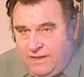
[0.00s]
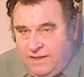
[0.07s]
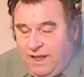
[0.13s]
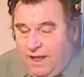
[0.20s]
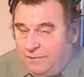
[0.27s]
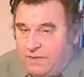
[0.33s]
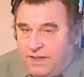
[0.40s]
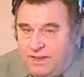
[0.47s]

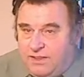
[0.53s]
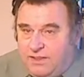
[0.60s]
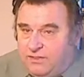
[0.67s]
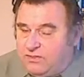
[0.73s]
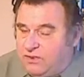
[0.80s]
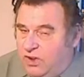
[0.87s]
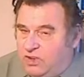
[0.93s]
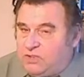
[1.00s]
I'm not his
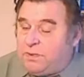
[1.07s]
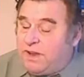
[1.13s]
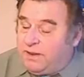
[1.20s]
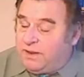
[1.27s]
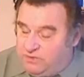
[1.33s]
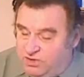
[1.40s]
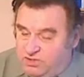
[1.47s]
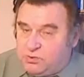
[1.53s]
judge, but
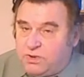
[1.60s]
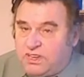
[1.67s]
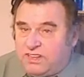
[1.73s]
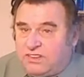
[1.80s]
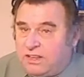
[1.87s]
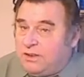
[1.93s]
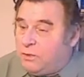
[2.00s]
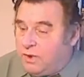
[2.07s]
I judge what he
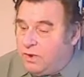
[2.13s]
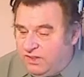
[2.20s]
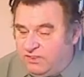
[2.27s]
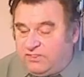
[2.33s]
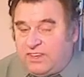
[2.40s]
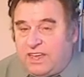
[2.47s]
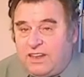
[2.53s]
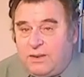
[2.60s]
did and what he
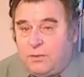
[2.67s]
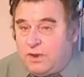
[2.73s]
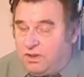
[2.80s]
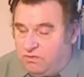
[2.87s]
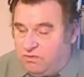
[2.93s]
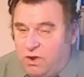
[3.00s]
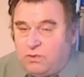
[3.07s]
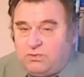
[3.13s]
said and what
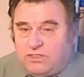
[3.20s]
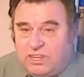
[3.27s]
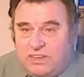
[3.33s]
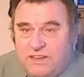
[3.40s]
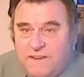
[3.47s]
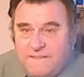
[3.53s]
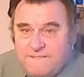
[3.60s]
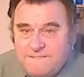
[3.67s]
he wrote.
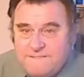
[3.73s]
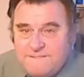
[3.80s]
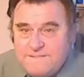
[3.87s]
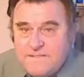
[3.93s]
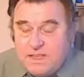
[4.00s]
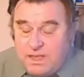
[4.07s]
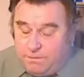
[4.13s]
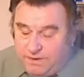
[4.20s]

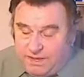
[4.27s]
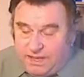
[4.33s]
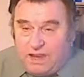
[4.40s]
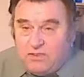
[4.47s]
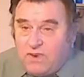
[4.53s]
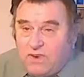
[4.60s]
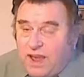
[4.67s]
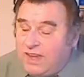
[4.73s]
He
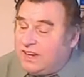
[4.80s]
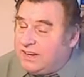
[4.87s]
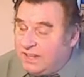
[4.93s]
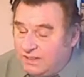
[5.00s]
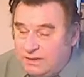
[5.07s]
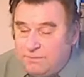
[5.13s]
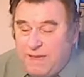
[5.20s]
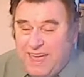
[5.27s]
began right and
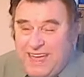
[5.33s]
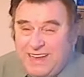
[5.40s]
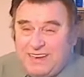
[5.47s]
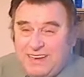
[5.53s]
ended bad.